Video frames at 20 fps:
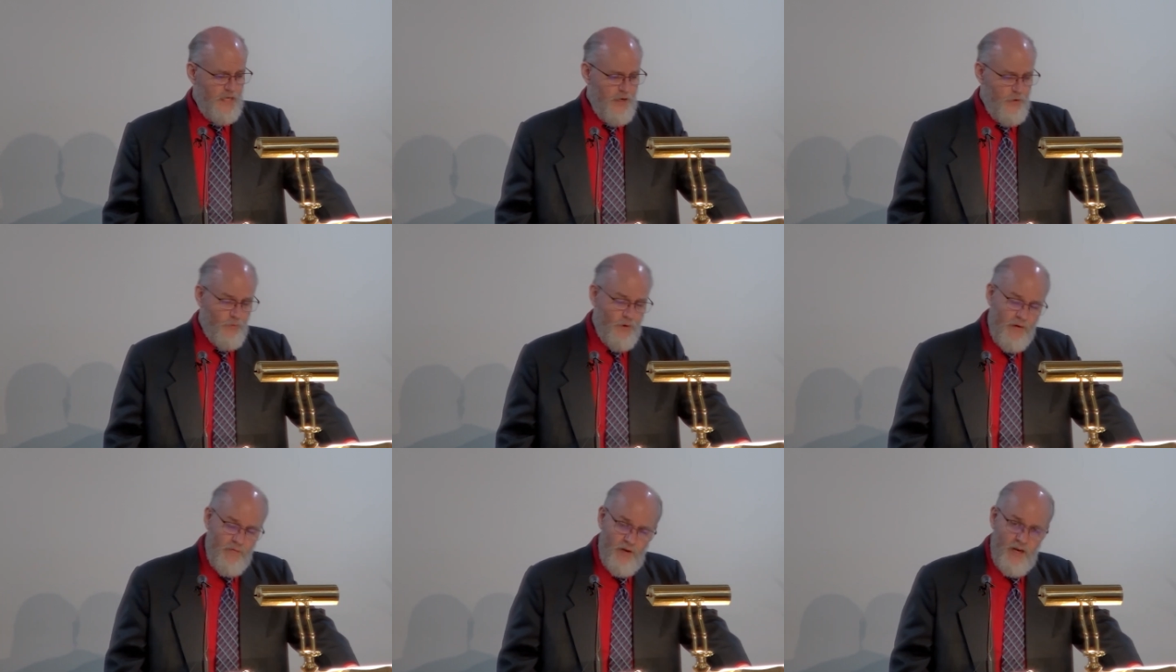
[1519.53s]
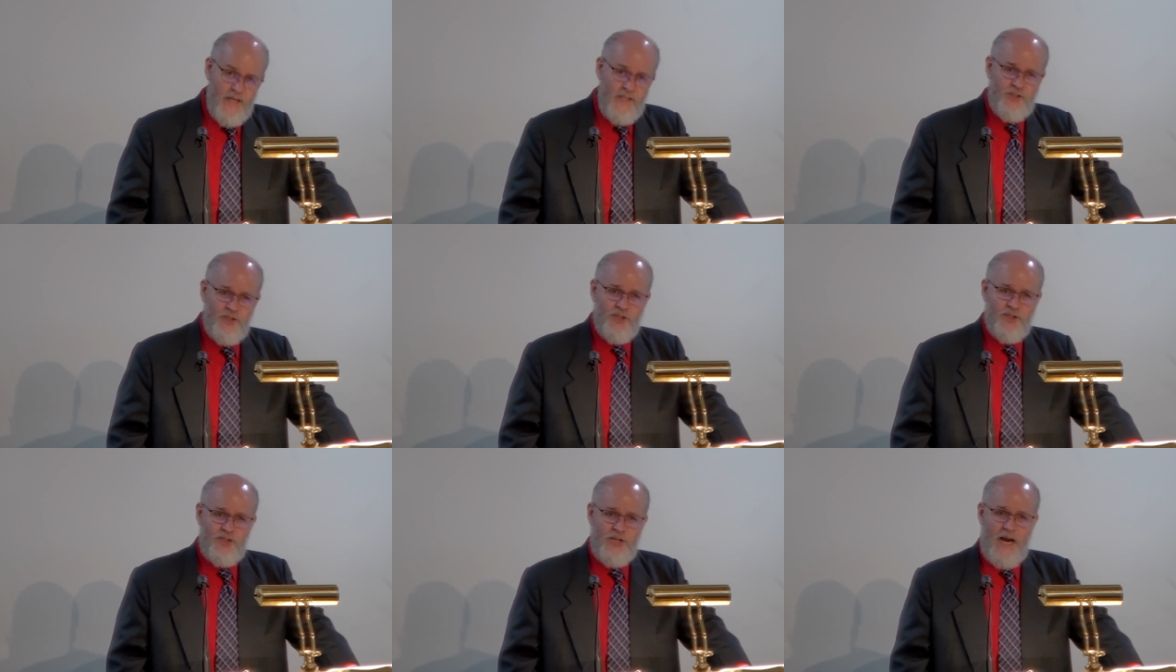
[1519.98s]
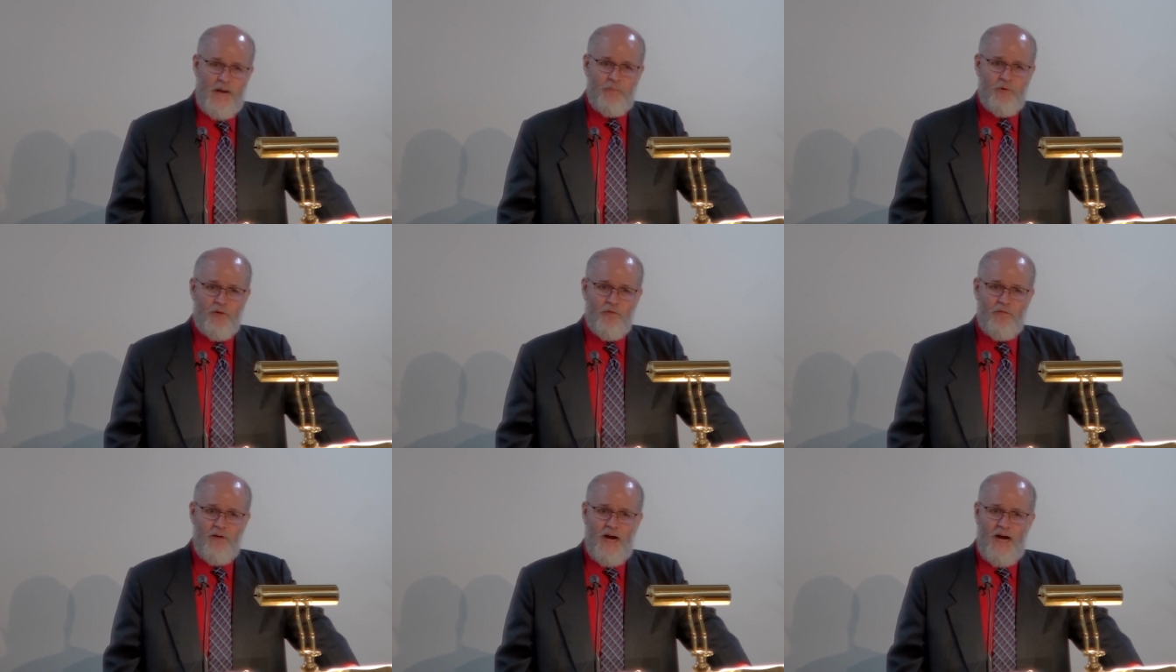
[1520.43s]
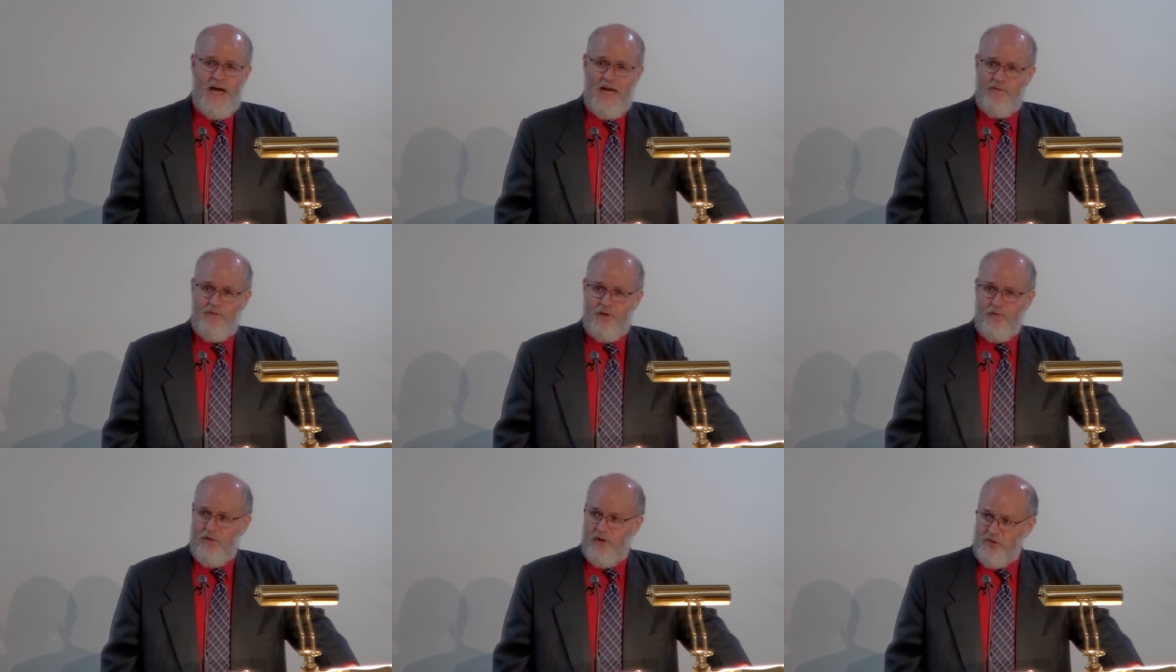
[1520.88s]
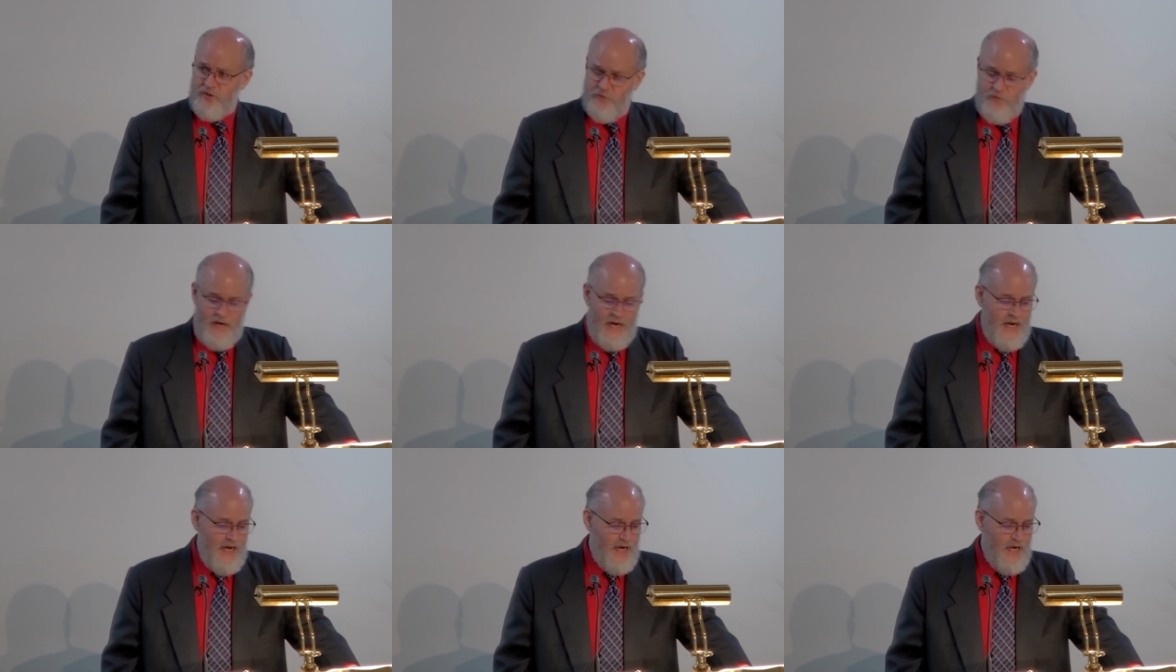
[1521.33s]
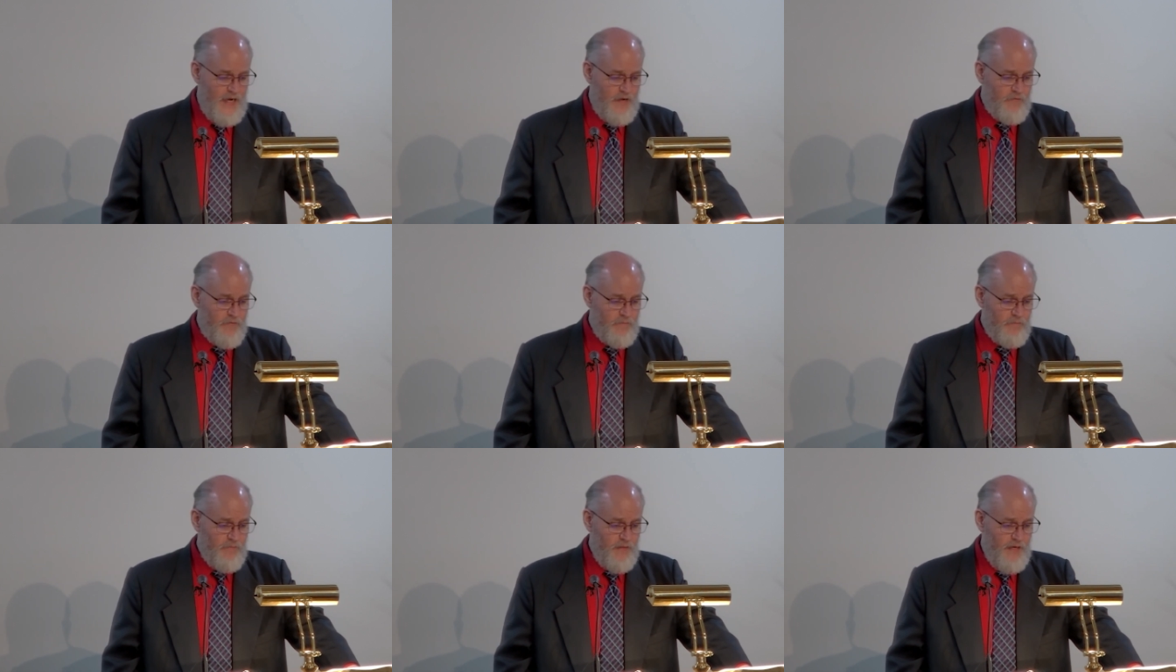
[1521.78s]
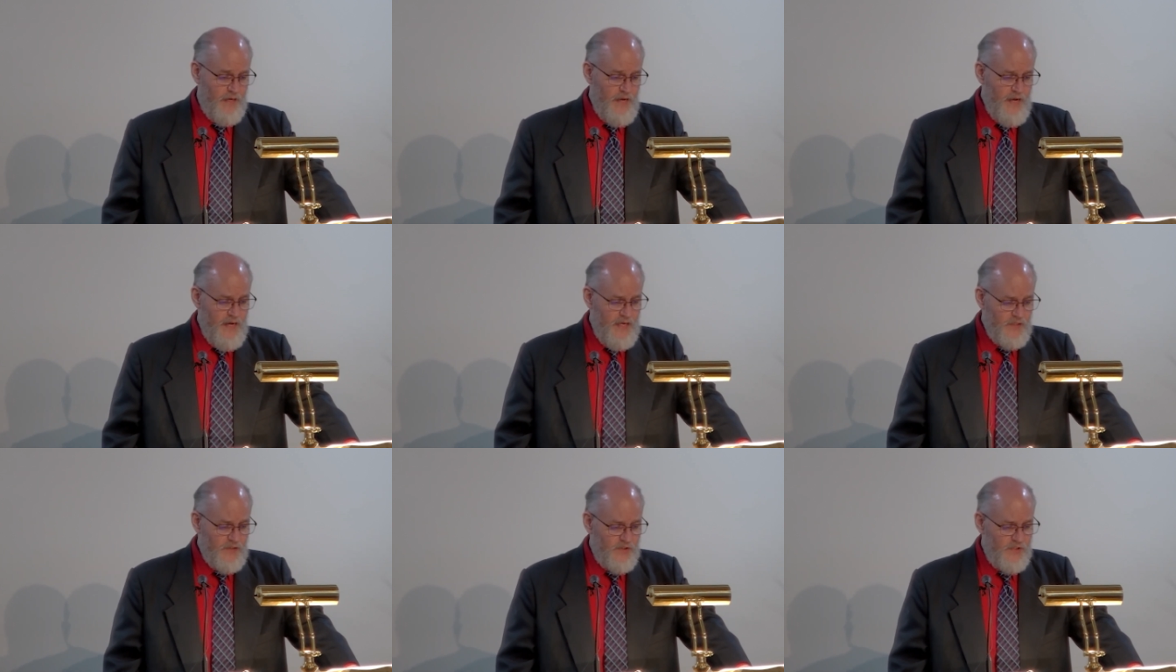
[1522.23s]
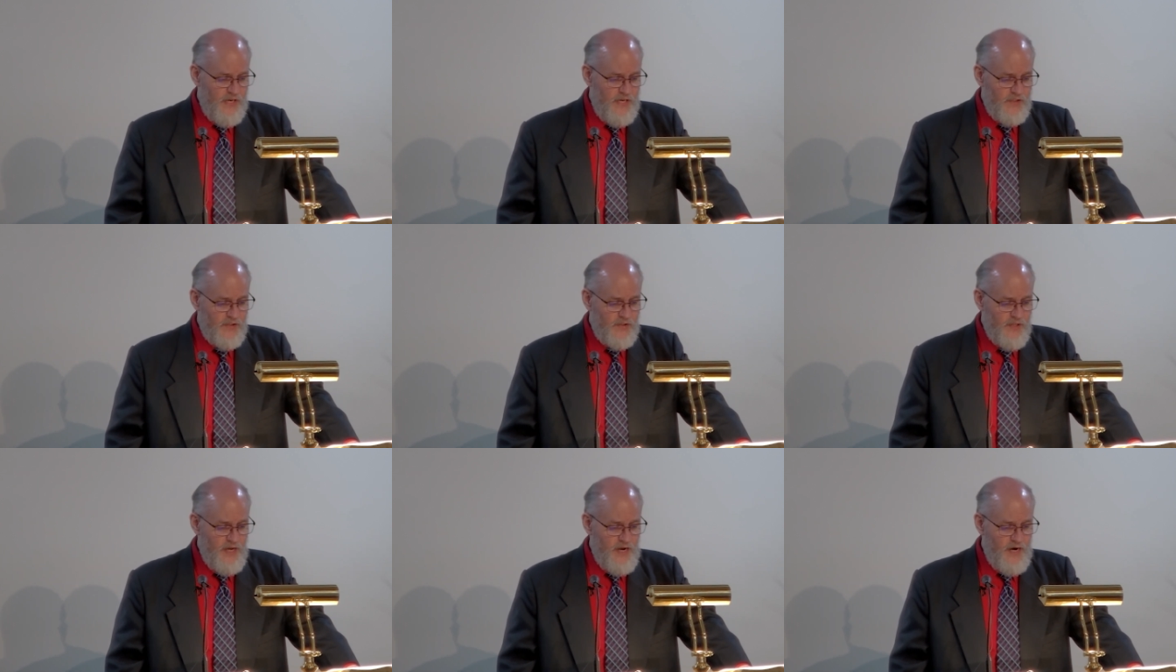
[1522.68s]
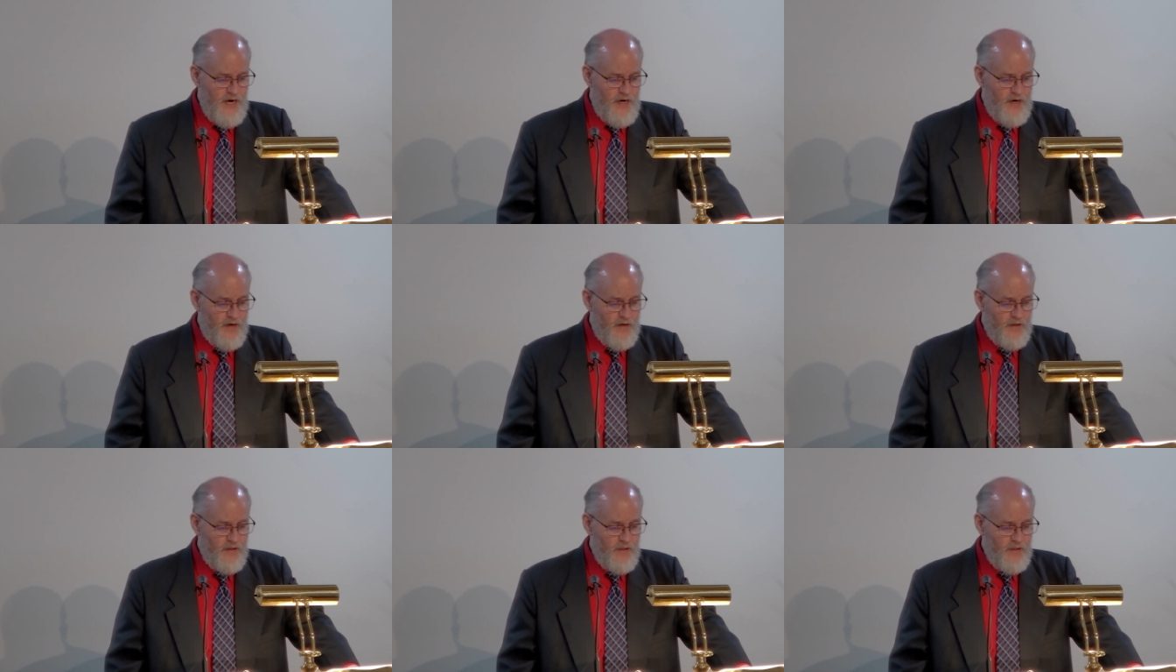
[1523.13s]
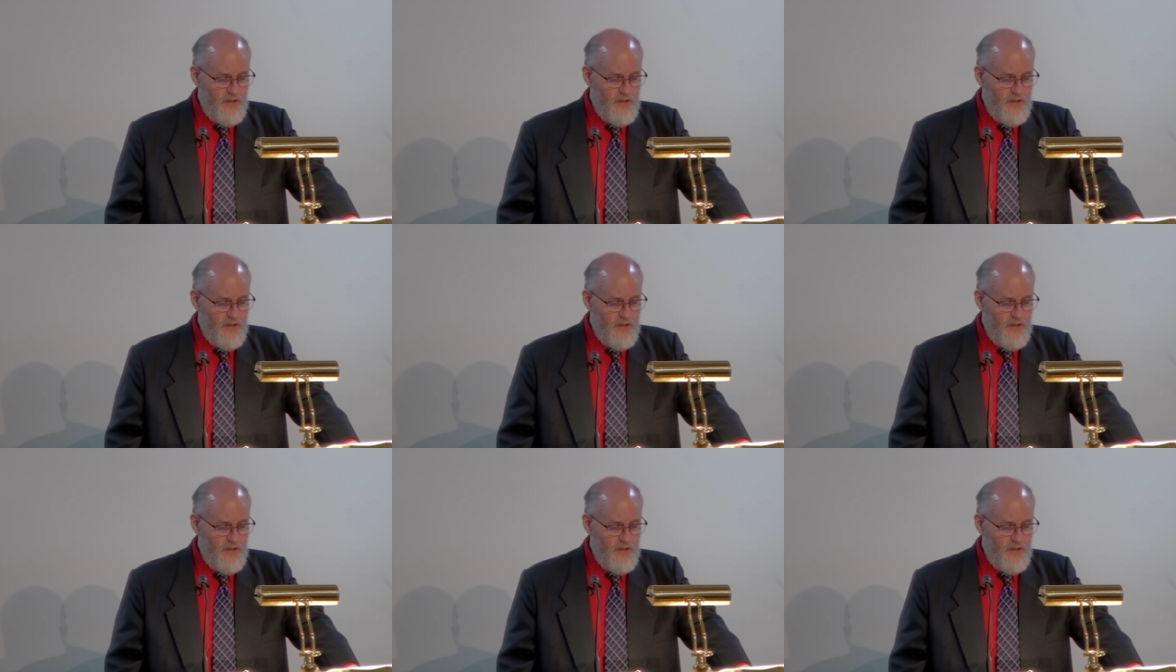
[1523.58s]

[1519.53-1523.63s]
In Revelation chapter 5 and verse 5, it says there,